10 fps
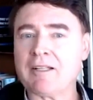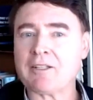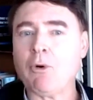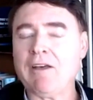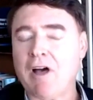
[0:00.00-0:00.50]
the
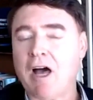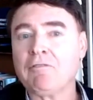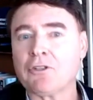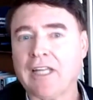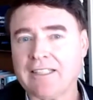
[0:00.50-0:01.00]
way
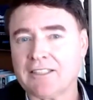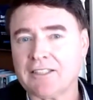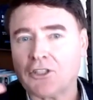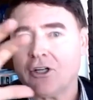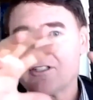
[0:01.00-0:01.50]
I've connected the
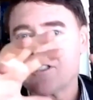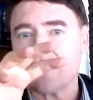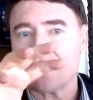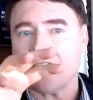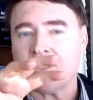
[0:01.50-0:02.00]
dots
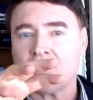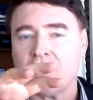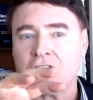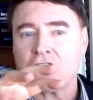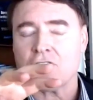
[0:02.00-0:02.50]

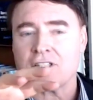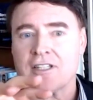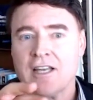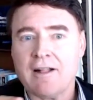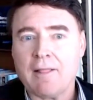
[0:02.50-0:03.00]
is just,
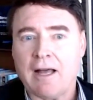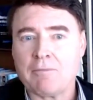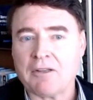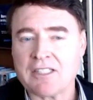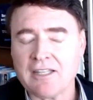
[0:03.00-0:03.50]

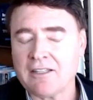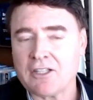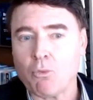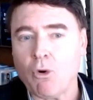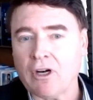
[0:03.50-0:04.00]
I've seen
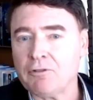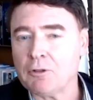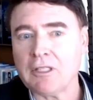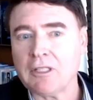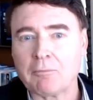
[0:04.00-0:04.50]
these wonderful
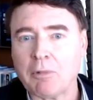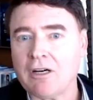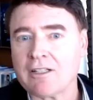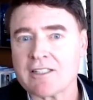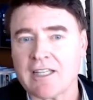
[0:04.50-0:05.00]
building
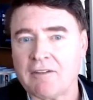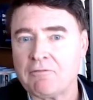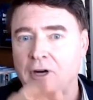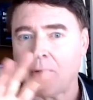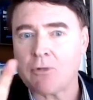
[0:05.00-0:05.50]
blocks and
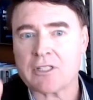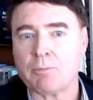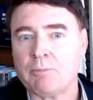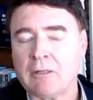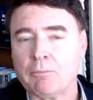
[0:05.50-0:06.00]
frameworks
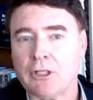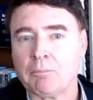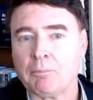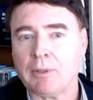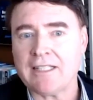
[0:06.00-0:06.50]
being put in
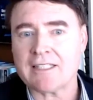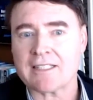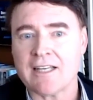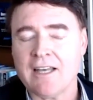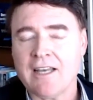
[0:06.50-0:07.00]

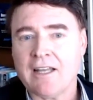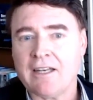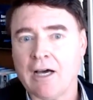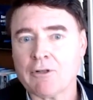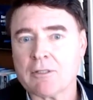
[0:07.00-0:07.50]
place.
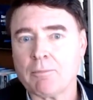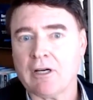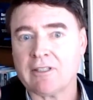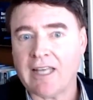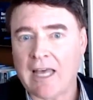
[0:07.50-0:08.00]
Now it's
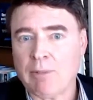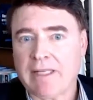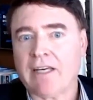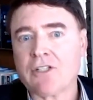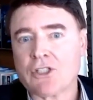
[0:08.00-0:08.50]
about the
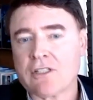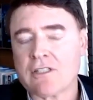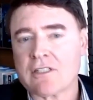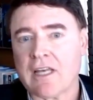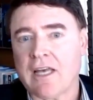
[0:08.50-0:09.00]

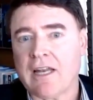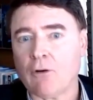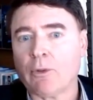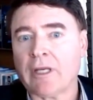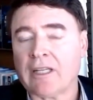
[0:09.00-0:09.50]
applications and how
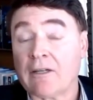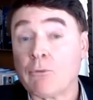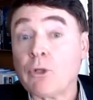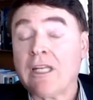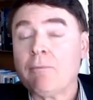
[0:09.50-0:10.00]
we can
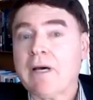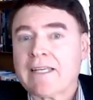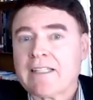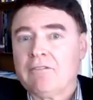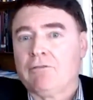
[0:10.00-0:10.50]
really make a
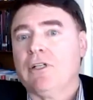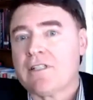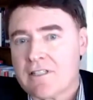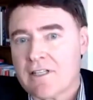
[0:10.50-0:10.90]
difference.